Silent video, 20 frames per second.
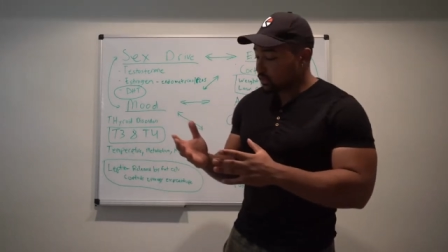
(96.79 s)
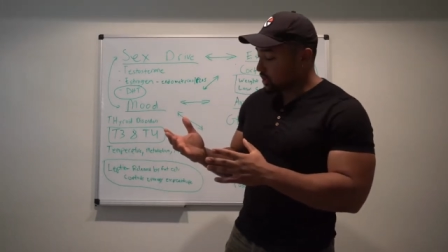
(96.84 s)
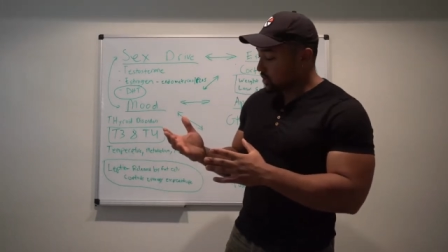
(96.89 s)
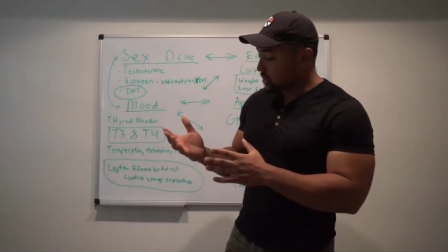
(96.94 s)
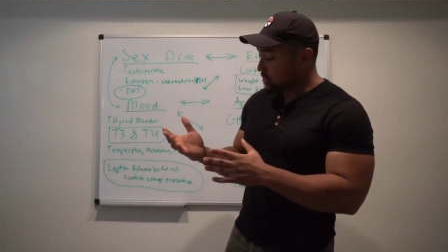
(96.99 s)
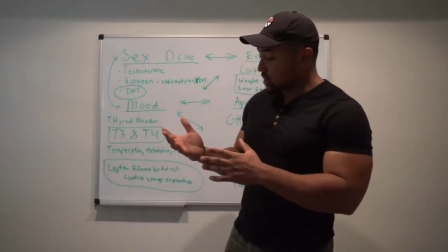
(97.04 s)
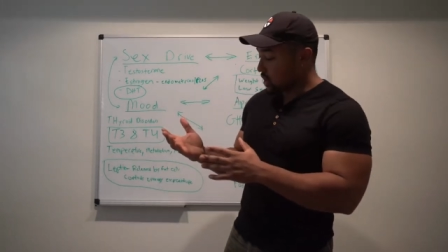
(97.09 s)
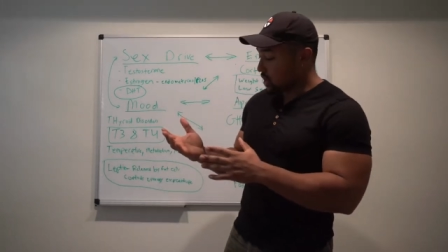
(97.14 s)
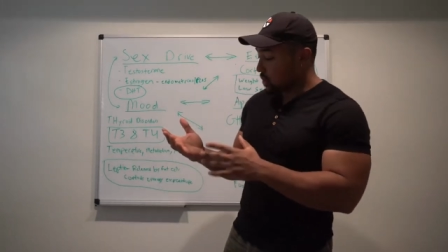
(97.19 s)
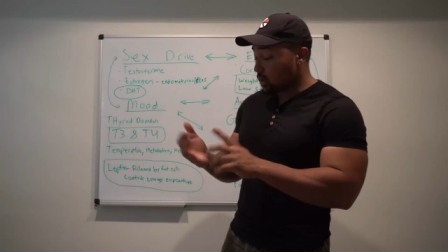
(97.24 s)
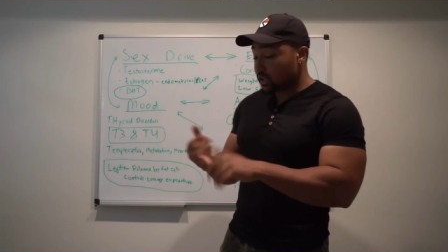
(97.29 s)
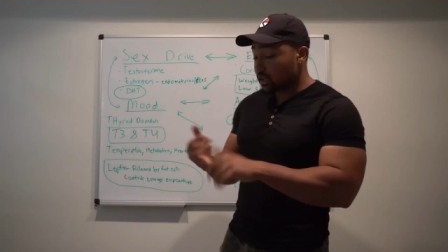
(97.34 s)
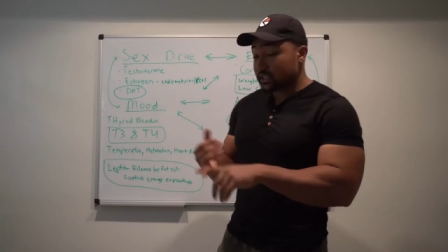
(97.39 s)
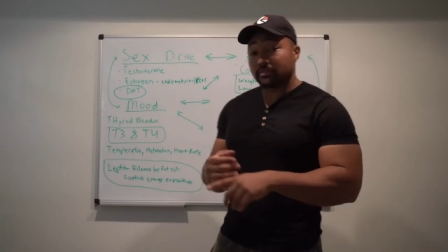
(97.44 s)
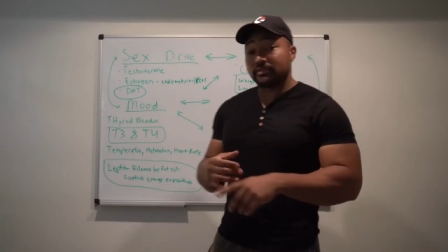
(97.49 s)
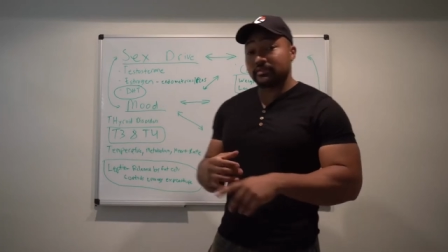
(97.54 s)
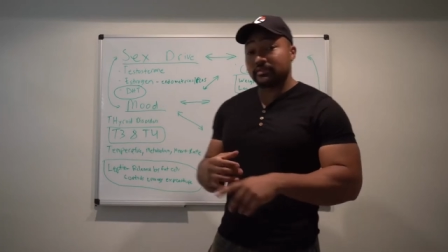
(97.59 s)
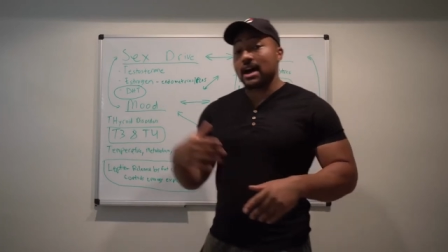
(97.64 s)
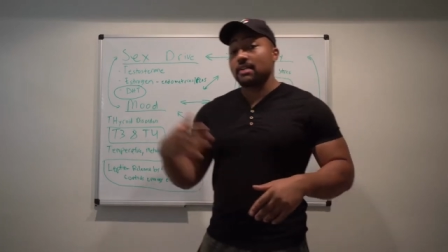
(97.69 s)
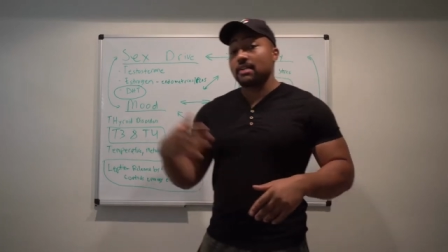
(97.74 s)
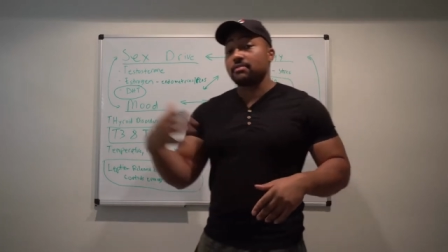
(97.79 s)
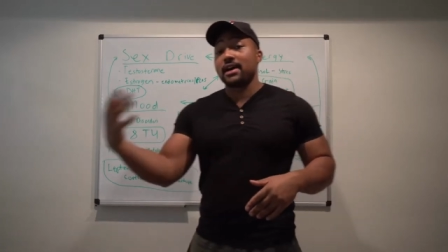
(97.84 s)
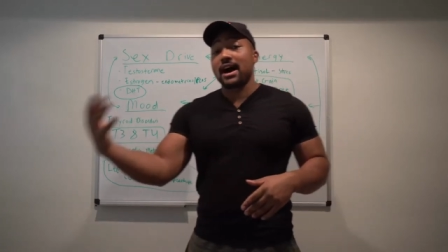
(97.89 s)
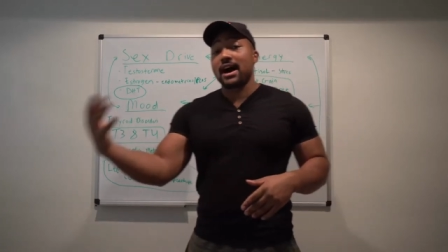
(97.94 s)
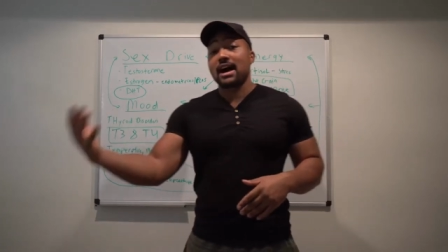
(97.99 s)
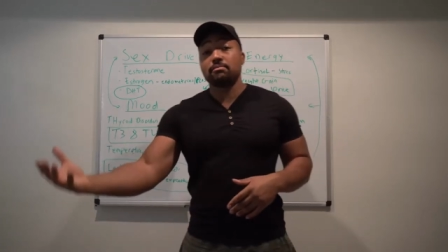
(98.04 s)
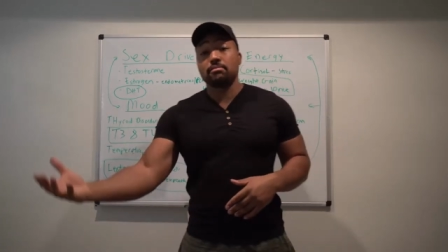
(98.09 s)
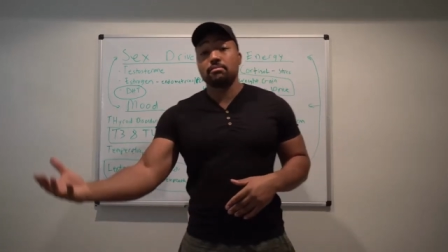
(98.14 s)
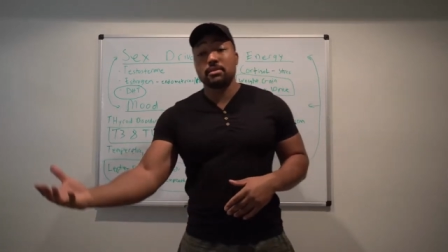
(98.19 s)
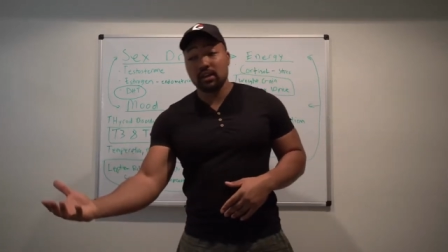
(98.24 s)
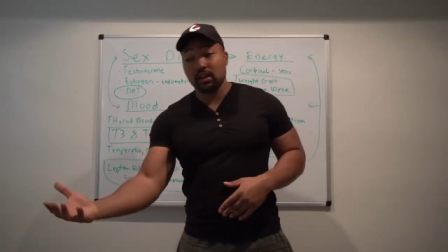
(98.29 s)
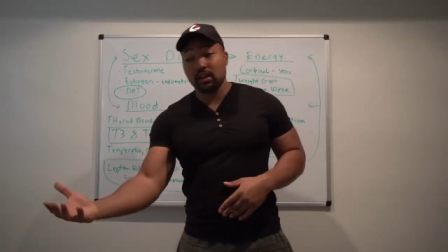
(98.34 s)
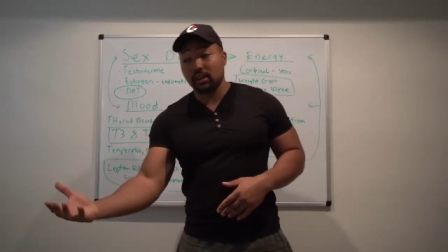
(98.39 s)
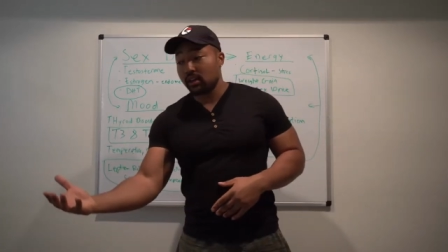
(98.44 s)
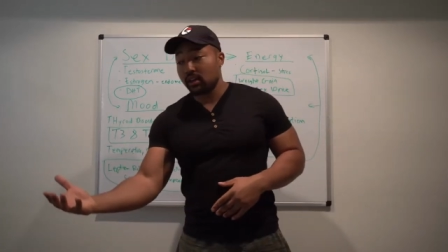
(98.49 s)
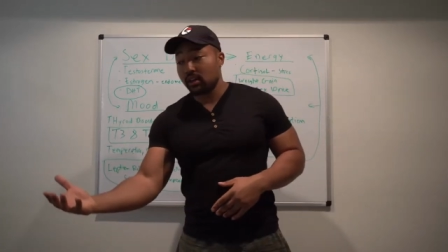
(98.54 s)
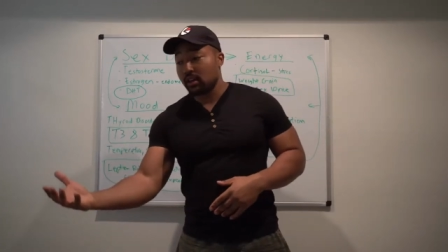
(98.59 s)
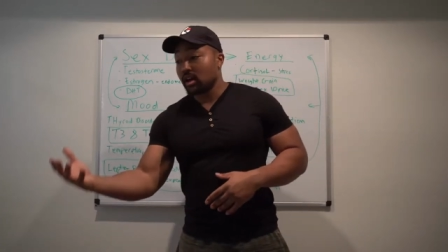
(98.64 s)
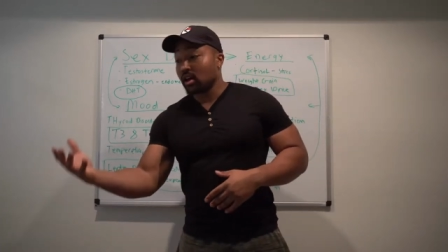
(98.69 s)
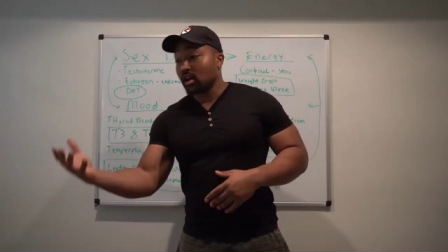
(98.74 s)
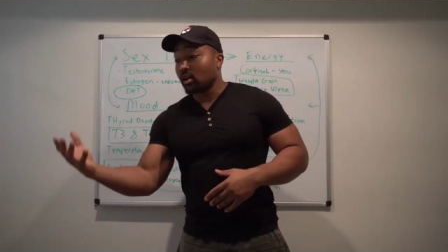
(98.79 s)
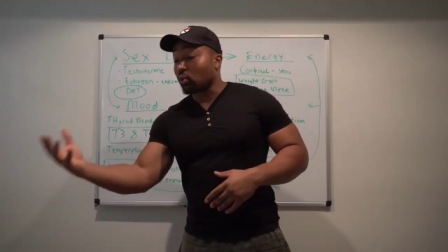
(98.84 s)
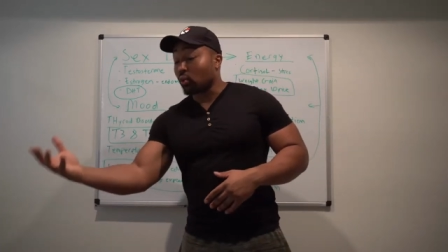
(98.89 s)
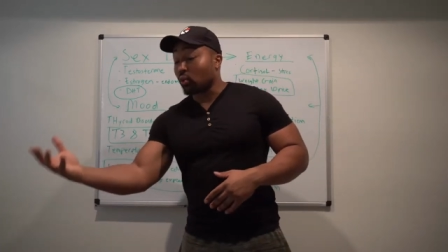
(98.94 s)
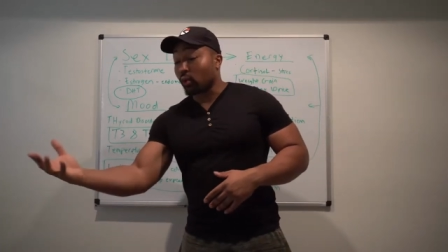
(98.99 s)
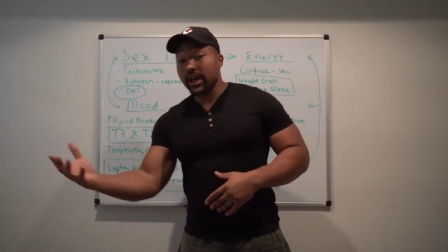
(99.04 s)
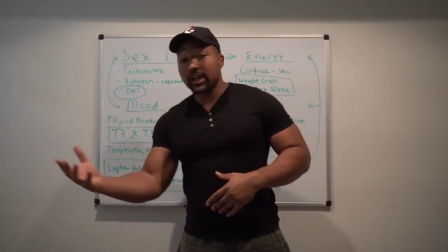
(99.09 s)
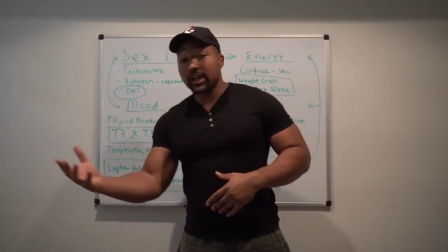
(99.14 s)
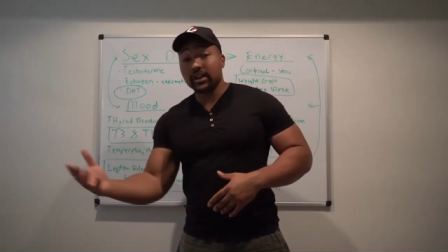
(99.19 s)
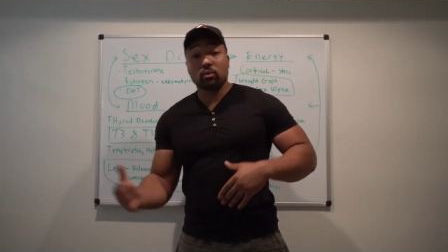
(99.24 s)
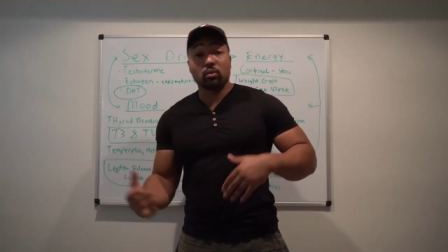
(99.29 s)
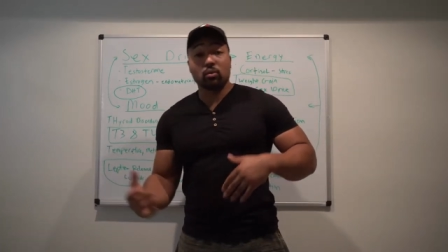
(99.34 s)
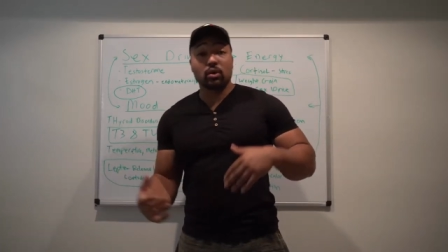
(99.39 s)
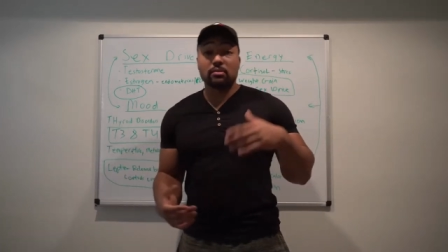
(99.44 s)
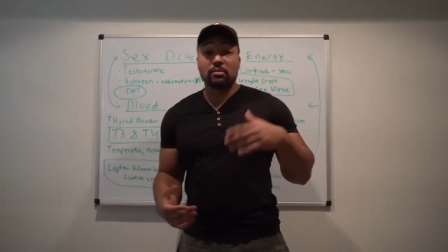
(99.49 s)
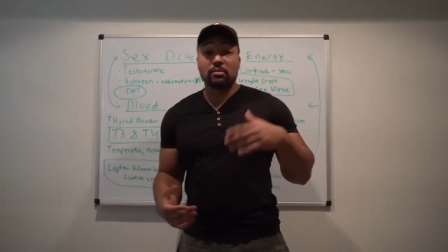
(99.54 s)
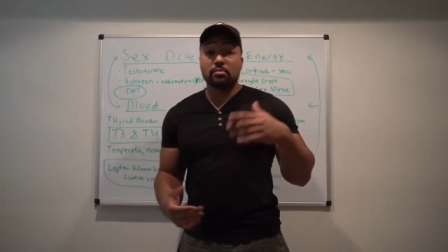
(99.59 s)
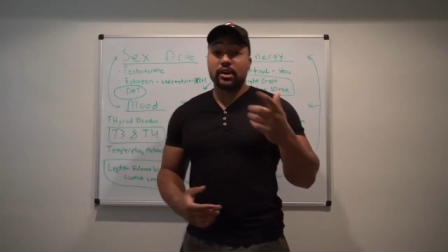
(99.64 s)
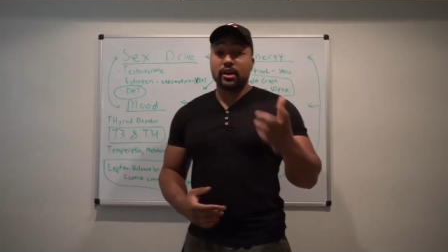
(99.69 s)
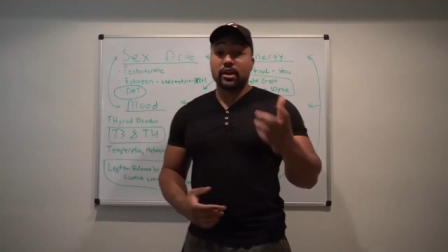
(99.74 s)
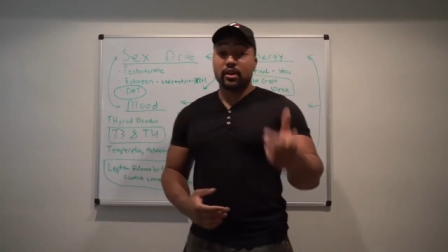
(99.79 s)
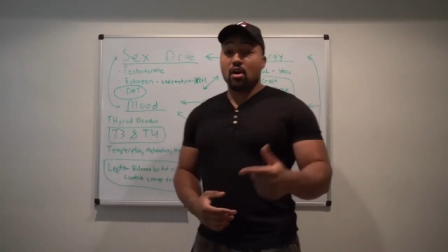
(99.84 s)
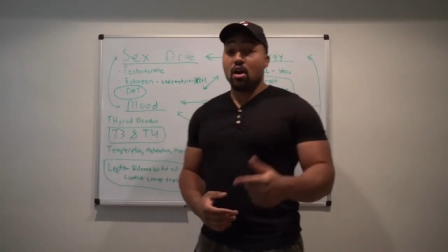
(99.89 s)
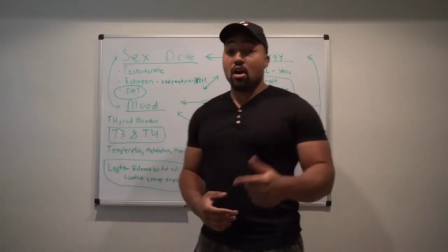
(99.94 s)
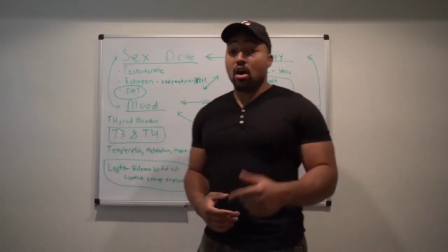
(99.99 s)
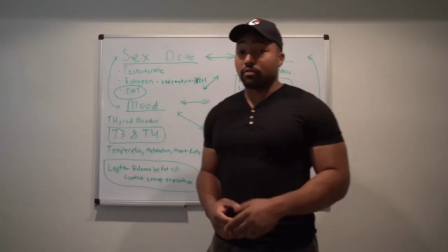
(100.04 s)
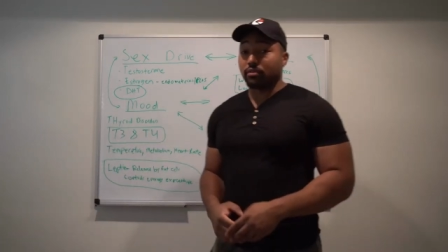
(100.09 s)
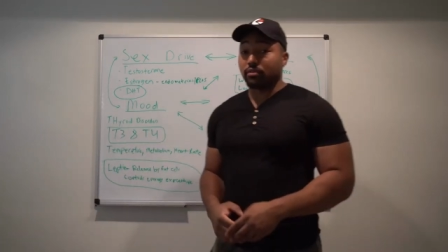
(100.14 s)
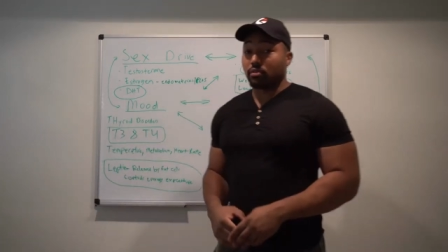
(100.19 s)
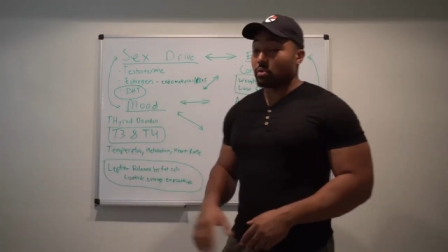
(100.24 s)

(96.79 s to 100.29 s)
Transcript: So one to five, five being great, one being awful.